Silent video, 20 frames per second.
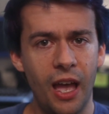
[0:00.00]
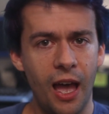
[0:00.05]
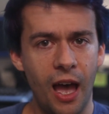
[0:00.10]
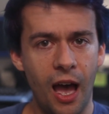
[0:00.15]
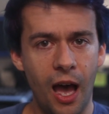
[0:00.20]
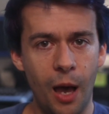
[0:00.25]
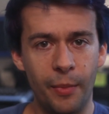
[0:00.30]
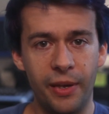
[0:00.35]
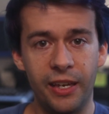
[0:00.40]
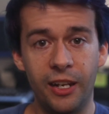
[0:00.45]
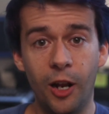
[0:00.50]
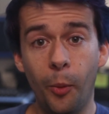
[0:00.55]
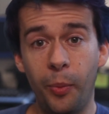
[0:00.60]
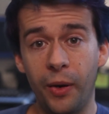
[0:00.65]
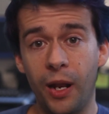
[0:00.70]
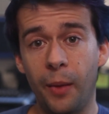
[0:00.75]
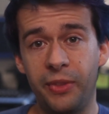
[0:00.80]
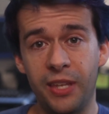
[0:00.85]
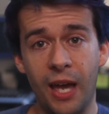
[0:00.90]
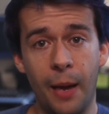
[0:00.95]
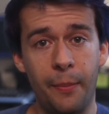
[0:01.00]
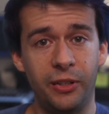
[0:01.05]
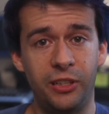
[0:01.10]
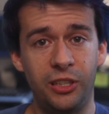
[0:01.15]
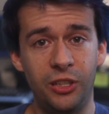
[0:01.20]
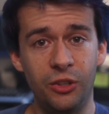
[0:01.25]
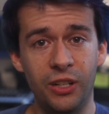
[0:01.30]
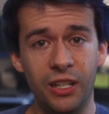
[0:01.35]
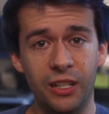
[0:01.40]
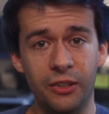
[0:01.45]
it opened up the
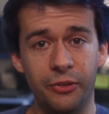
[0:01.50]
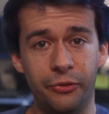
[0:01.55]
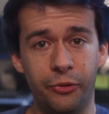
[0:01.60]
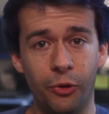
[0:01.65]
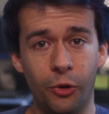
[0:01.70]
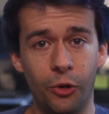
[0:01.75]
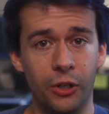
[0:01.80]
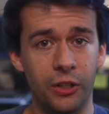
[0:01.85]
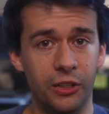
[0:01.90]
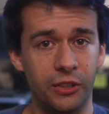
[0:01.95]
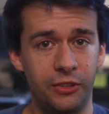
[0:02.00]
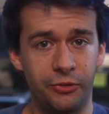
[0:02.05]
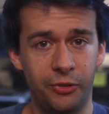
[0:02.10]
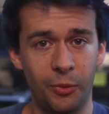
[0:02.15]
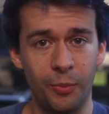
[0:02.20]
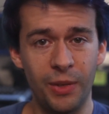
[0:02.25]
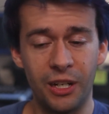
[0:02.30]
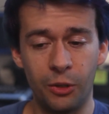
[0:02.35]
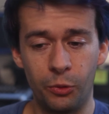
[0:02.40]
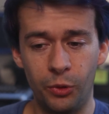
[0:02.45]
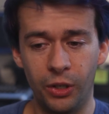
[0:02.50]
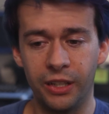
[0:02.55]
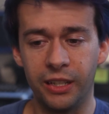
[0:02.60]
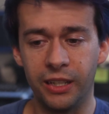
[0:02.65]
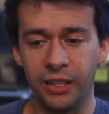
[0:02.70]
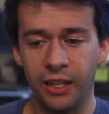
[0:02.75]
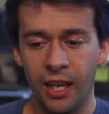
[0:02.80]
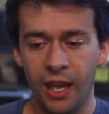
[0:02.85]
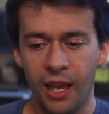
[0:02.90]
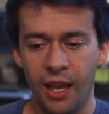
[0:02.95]
opportunity for me to
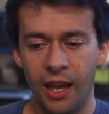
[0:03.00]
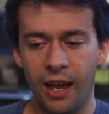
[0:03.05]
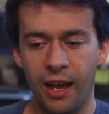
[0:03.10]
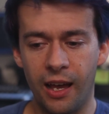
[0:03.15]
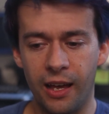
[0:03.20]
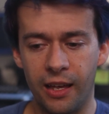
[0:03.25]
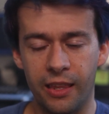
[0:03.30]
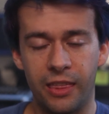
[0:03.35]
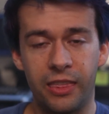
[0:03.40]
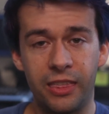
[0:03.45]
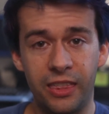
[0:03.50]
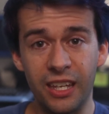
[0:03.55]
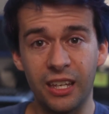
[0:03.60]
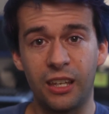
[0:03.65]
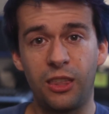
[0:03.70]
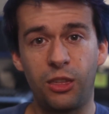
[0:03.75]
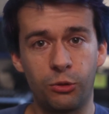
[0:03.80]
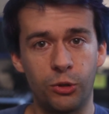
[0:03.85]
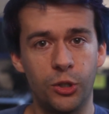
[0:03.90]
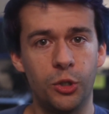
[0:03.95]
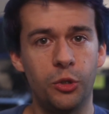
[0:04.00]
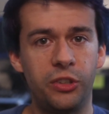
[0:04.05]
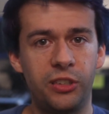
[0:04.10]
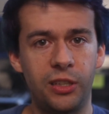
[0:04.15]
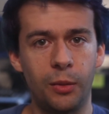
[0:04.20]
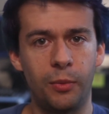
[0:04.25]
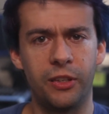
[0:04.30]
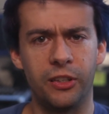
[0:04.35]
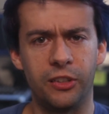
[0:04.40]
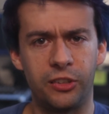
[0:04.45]
really think through
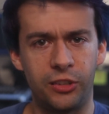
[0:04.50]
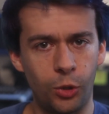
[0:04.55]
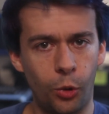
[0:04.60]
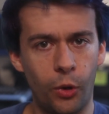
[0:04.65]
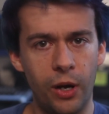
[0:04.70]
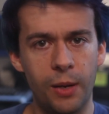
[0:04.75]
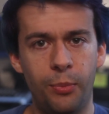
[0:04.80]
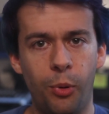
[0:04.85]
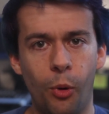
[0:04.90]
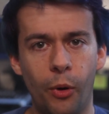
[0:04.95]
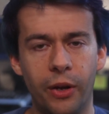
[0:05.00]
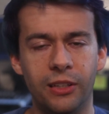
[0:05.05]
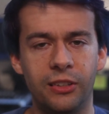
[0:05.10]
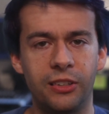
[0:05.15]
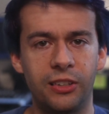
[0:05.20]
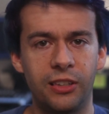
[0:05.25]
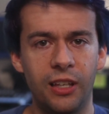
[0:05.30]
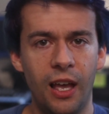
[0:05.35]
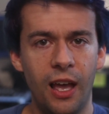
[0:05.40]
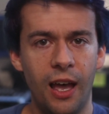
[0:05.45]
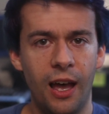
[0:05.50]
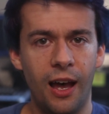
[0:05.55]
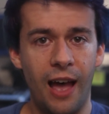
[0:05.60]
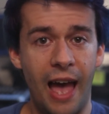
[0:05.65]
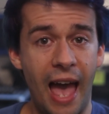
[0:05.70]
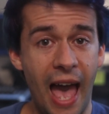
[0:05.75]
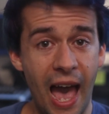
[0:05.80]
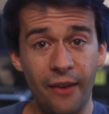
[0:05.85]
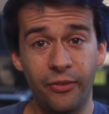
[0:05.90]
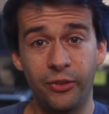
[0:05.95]
some of the story points
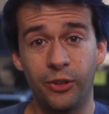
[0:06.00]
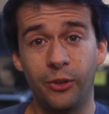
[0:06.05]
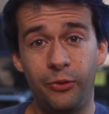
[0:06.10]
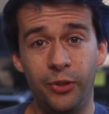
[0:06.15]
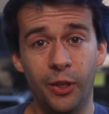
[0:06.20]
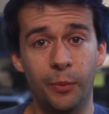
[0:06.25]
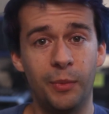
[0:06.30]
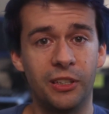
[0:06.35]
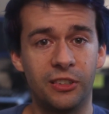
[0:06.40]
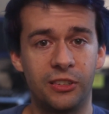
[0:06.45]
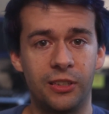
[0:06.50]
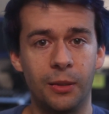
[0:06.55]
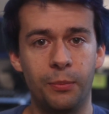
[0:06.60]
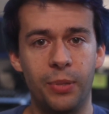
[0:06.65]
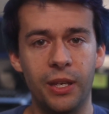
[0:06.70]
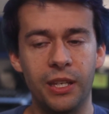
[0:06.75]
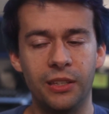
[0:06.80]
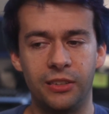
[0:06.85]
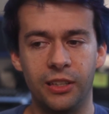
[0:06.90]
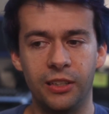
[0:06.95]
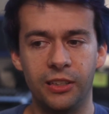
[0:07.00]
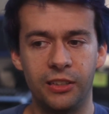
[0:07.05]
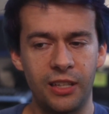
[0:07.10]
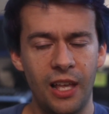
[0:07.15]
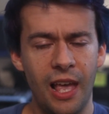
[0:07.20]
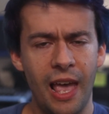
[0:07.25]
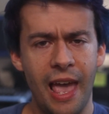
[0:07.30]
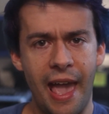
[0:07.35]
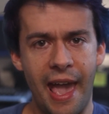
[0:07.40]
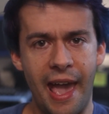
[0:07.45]
after filming some pieces.
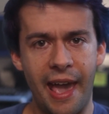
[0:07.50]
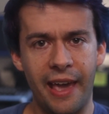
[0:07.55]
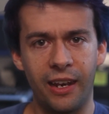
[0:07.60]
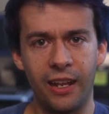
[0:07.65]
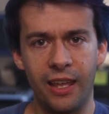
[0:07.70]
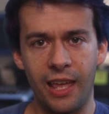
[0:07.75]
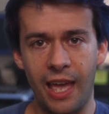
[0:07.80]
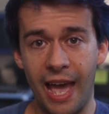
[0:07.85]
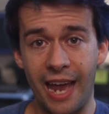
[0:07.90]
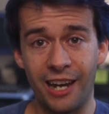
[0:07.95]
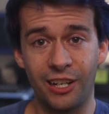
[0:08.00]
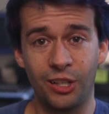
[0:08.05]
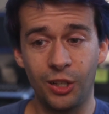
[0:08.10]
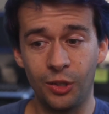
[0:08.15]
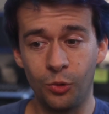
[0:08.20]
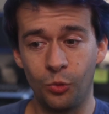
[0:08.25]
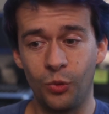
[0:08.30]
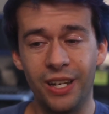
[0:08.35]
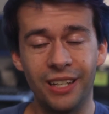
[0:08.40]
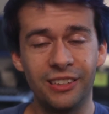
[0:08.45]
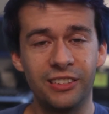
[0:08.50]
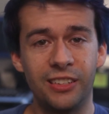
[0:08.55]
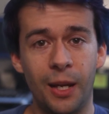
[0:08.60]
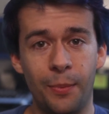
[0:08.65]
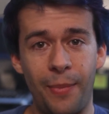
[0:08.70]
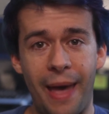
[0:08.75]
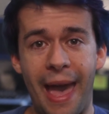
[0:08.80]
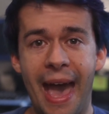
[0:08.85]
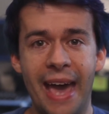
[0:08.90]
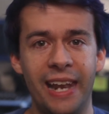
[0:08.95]
And actually we ended
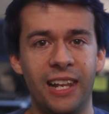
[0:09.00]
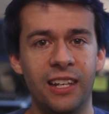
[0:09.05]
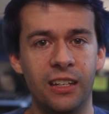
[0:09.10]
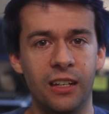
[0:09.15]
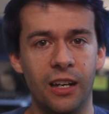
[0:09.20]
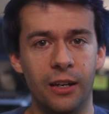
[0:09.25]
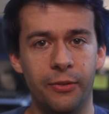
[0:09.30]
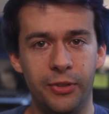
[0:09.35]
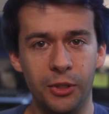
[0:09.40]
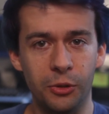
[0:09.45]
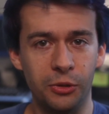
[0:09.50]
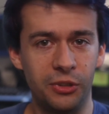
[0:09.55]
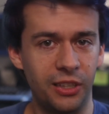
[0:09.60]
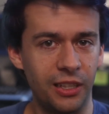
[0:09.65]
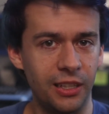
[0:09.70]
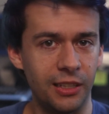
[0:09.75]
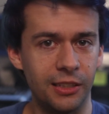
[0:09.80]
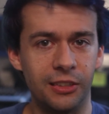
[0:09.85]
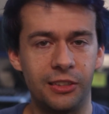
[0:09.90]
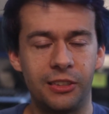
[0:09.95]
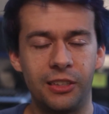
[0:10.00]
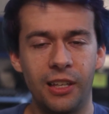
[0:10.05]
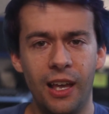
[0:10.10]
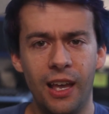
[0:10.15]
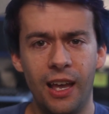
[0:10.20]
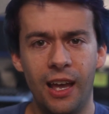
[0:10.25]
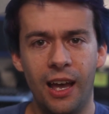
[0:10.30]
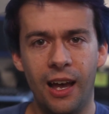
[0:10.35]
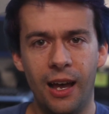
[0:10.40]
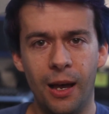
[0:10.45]
up adding a few scenes
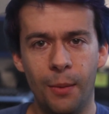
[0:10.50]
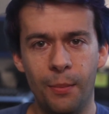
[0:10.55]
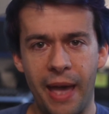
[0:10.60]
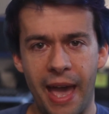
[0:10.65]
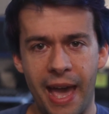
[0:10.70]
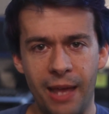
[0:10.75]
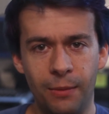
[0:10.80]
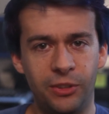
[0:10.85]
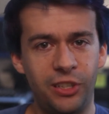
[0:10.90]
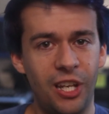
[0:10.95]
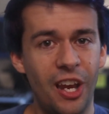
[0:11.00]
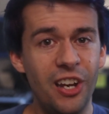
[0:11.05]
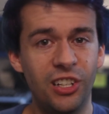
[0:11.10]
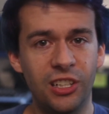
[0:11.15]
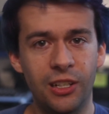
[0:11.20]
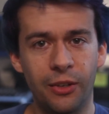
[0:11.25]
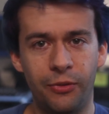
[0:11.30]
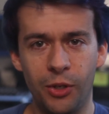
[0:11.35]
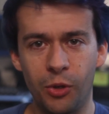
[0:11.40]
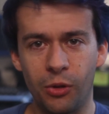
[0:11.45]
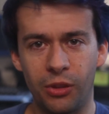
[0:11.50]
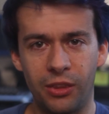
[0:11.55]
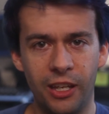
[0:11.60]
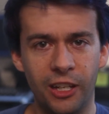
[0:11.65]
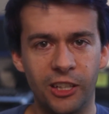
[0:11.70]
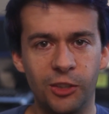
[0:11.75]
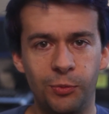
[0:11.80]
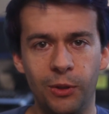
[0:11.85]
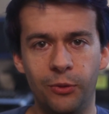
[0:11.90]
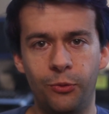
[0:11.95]
and changing a few
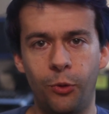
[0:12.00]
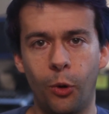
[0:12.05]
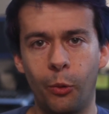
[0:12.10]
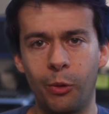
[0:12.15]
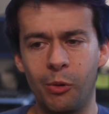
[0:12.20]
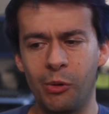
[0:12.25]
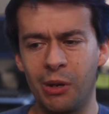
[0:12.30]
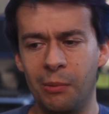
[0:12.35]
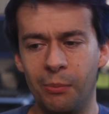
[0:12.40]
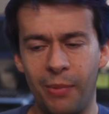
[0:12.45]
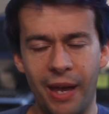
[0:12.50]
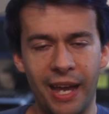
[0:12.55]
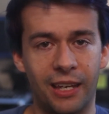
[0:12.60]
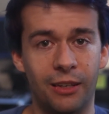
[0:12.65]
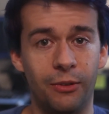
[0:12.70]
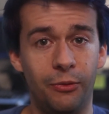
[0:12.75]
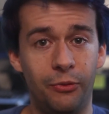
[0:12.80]
things before we went back and